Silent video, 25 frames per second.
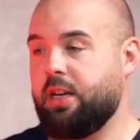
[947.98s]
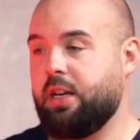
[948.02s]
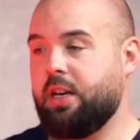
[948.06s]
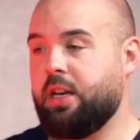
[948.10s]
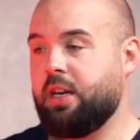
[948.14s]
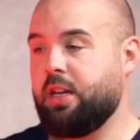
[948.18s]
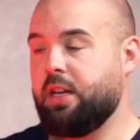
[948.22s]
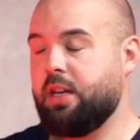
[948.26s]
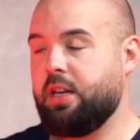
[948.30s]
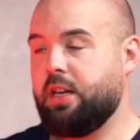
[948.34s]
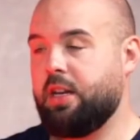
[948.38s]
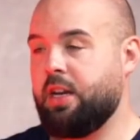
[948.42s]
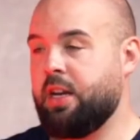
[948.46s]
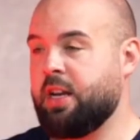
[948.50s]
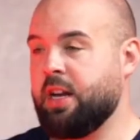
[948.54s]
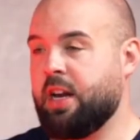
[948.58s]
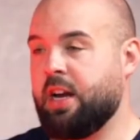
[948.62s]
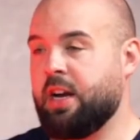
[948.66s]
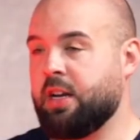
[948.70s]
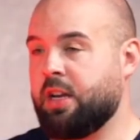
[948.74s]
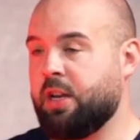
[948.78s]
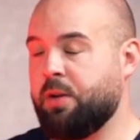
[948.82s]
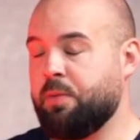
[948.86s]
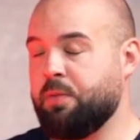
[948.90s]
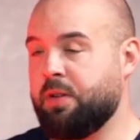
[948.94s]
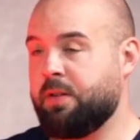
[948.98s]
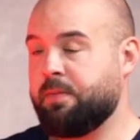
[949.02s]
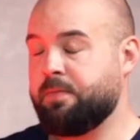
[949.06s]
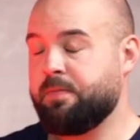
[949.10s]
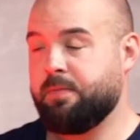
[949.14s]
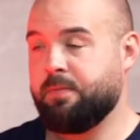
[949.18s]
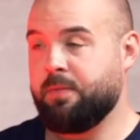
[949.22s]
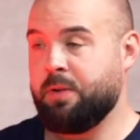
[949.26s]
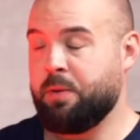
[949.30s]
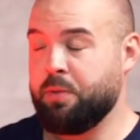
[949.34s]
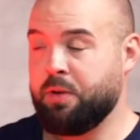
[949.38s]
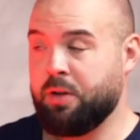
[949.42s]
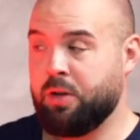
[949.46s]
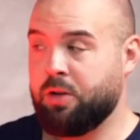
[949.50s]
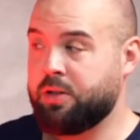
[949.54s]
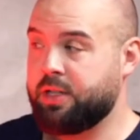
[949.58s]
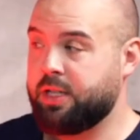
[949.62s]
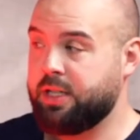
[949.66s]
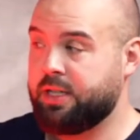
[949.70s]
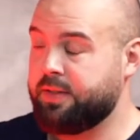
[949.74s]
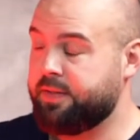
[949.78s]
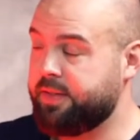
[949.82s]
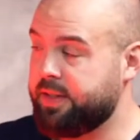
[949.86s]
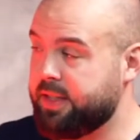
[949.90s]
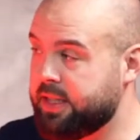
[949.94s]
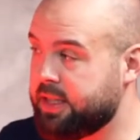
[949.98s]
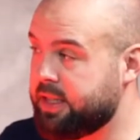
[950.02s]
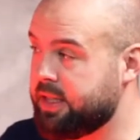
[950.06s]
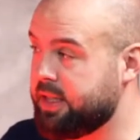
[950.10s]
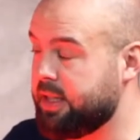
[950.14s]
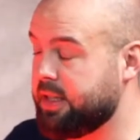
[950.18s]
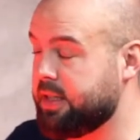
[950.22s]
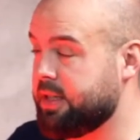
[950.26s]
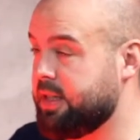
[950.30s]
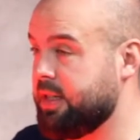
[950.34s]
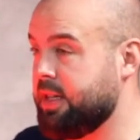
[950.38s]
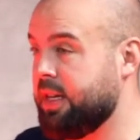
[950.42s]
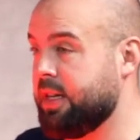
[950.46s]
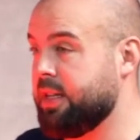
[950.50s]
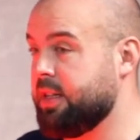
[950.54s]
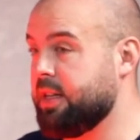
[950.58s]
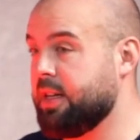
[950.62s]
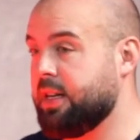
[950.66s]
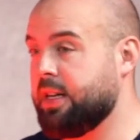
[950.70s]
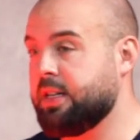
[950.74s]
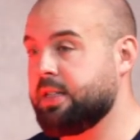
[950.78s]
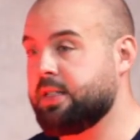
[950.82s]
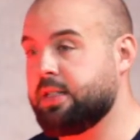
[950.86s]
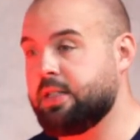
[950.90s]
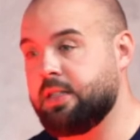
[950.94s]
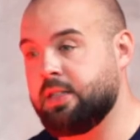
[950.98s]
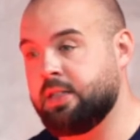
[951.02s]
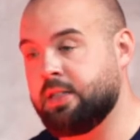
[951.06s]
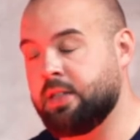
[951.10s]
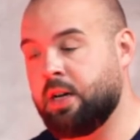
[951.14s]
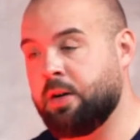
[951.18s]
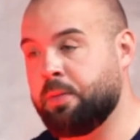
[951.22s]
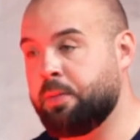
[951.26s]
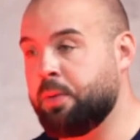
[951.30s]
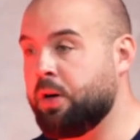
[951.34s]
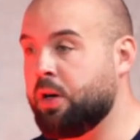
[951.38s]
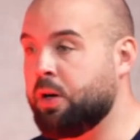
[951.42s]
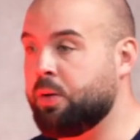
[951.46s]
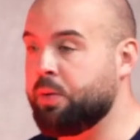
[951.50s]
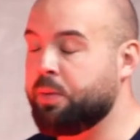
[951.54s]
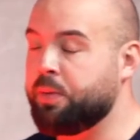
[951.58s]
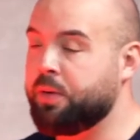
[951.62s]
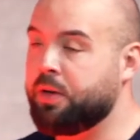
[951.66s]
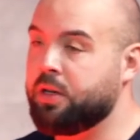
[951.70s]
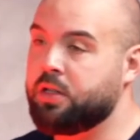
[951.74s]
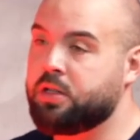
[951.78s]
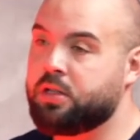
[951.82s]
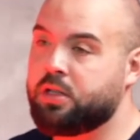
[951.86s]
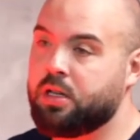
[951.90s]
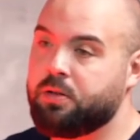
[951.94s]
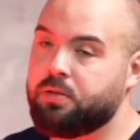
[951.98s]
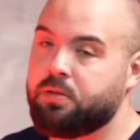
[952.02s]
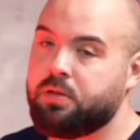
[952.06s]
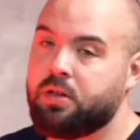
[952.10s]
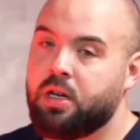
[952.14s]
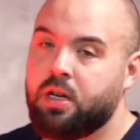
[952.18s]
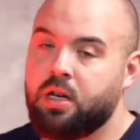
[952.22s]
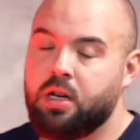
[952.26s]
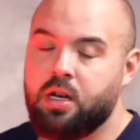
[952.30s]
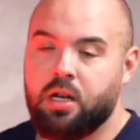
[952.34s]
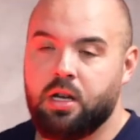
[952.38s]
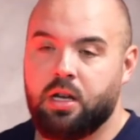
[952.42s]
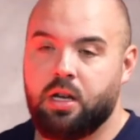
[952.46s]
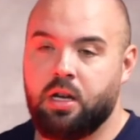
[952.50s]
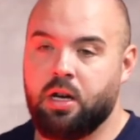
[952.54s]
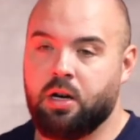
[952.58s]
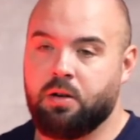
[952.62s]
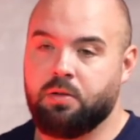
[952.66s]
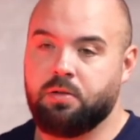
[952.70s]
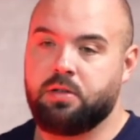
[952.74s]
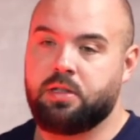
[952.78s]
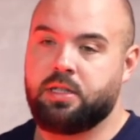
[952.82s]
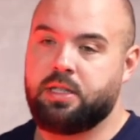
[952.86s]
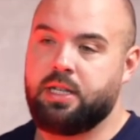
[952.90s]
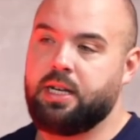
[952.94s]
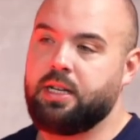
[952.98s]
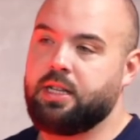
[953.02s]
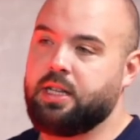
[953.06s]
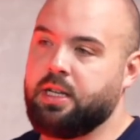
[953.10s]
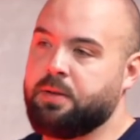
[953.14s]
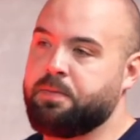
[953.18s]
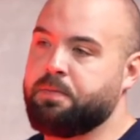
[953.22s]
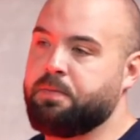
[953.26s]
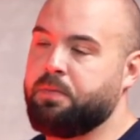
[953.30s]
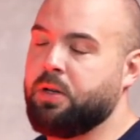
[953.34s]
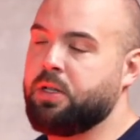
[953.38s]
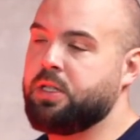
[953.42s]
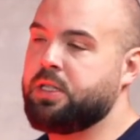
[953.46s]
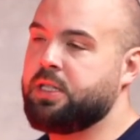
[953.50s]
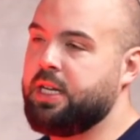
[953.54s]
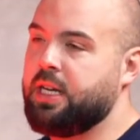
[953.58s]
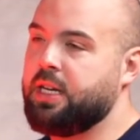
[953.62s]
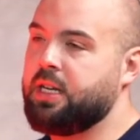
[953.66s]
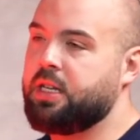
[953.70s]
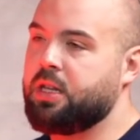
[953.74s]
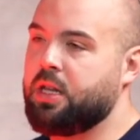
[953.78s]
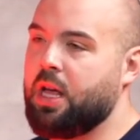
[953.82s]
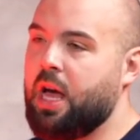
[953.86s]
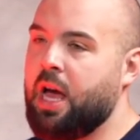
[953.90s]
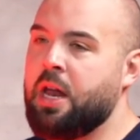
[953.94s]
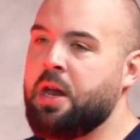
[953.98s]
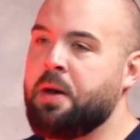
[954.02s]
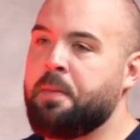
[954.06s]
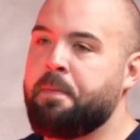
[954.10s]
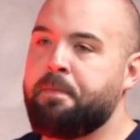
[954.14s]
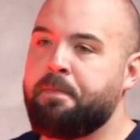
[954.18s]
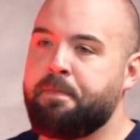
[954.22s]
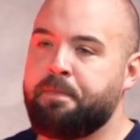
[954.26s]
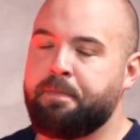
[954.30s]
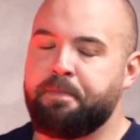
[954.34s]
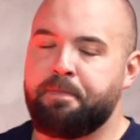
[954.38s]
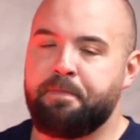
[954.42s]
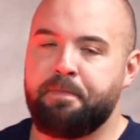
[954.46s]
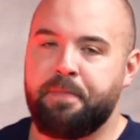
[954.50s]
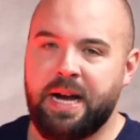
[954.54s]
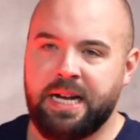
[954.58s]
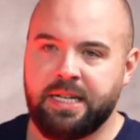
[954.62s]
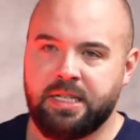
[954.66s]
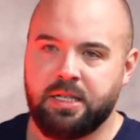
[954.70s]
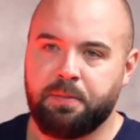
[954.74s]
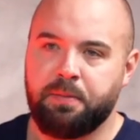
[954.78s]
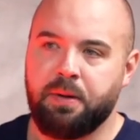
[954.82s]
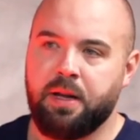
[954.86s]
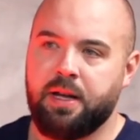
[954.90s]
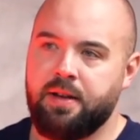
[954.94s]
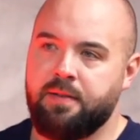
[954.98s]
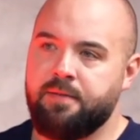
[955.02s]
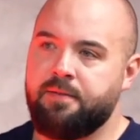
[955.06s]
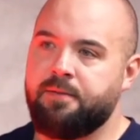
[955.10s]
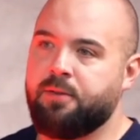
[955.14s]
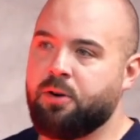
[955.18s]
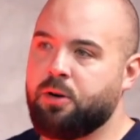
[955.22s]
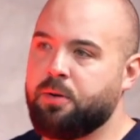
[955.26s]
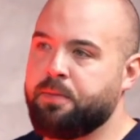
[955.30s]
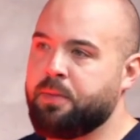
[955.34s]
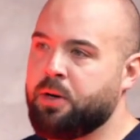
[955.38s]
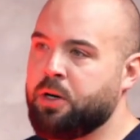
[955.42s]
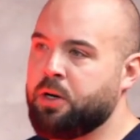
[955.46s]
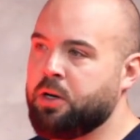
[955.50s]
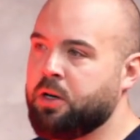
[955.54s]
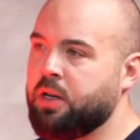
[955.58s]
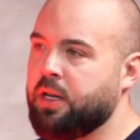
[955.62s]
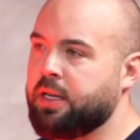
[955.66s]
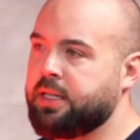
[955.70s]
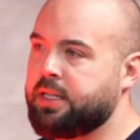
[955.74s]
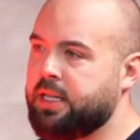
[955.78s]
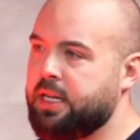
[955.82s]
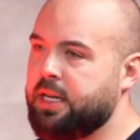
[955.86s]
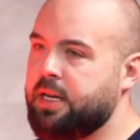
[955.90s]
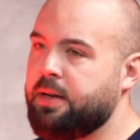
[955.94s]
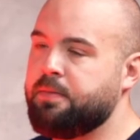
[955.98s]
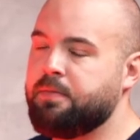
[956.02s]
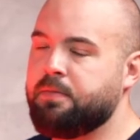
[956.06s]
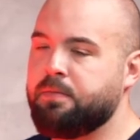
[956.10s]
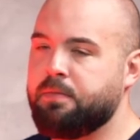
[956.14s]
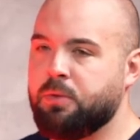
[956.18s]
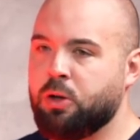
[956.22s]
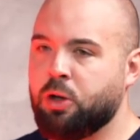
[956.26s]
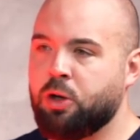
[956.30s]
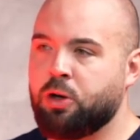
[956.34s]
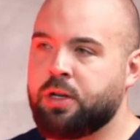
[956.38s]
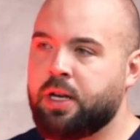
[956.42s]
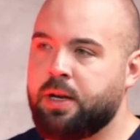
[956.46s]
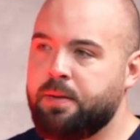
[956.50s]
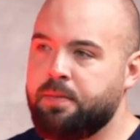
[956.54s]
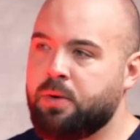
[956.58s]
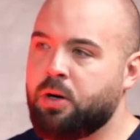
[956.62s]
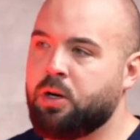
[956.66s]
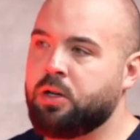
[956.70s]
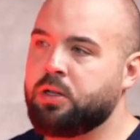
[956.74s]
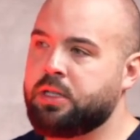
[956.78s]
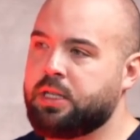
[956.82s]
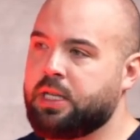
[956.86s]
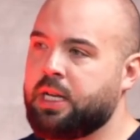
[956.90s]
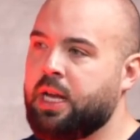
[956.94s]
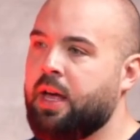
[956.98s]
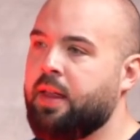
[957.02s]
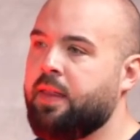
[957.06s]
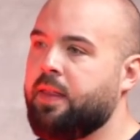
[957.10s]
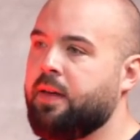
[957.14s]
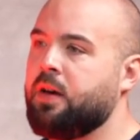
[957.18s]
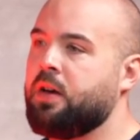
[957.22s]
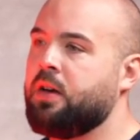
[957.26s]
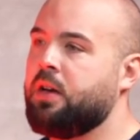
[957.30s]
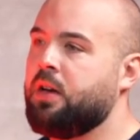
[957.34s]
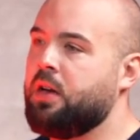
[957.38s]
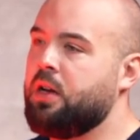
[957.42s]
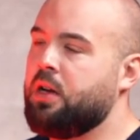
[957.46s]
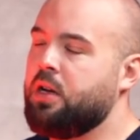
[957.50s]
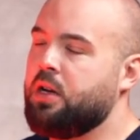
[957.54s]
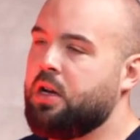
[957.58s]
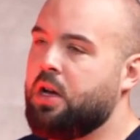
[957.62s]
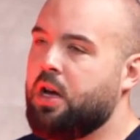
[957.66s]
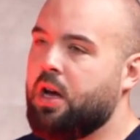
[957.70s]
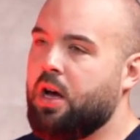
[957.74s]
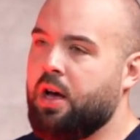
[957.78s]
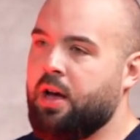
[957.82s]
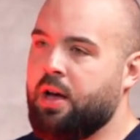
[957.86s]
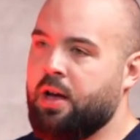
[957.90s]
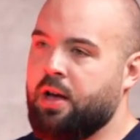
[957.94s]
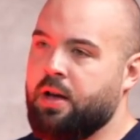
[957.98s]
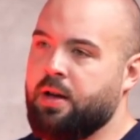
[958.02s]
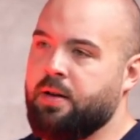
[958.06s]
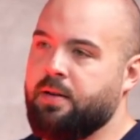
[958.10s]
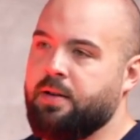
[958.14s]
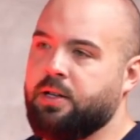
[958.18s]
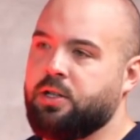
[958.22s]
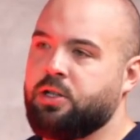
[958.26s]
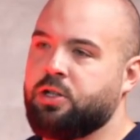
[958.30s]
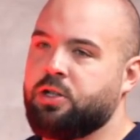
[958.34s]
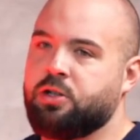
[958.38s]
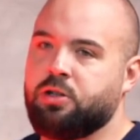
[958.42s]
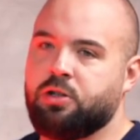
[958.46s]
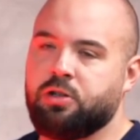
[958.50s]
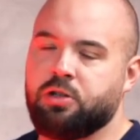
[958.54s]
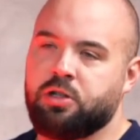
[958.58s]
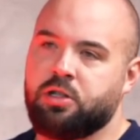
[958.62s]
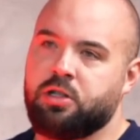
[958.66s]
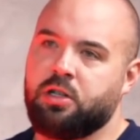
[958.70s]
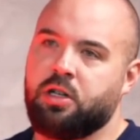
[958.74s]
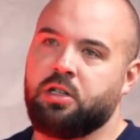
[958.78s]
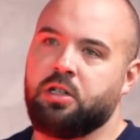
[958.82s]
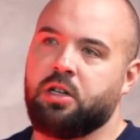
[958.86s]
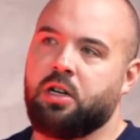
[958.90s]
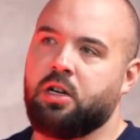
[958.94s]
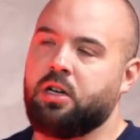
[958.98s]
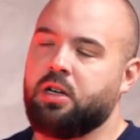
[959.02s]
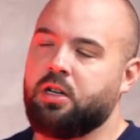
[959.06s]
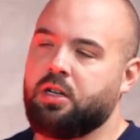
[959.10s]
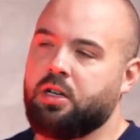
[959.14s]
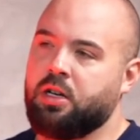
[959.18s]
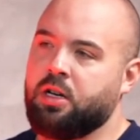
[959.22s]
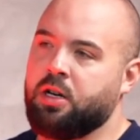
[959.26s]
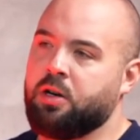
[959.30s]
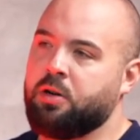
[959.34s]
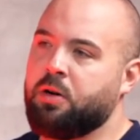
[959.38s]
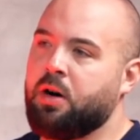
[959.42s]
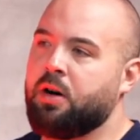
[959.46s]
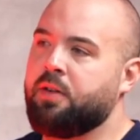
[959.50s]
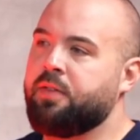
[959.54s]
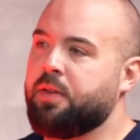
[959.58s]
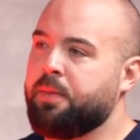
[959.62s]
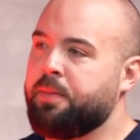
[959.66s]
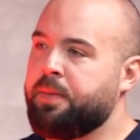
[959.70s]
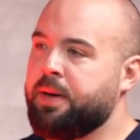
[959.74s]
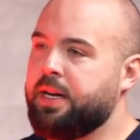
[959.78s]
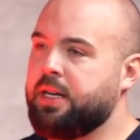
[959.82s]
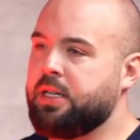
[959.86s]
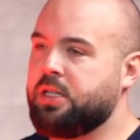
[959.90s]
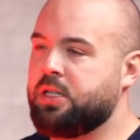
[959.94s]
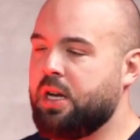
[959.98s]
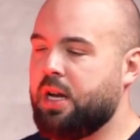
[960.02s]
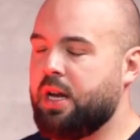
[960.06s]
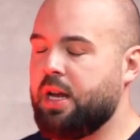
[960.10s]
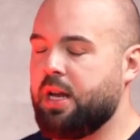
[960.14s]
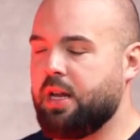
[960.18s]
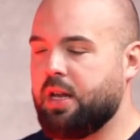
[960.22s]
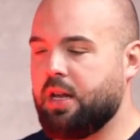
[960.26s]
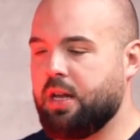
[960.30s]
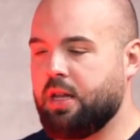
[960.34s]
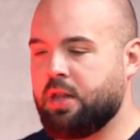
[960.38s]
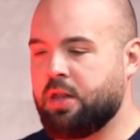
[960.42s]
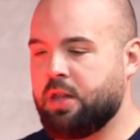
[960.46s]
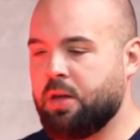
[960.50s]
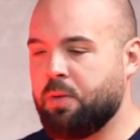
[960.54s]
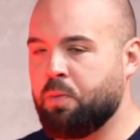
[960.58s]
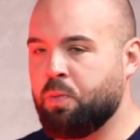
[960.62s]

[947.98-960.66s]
cups. You could argue we, we were lucky to finish sixth at the end of last season, how poor we were. So, you know, sixth, is, sixth and better playing football, a team looking more together. Uh, structure on, uh, you know, off the pitch. It, there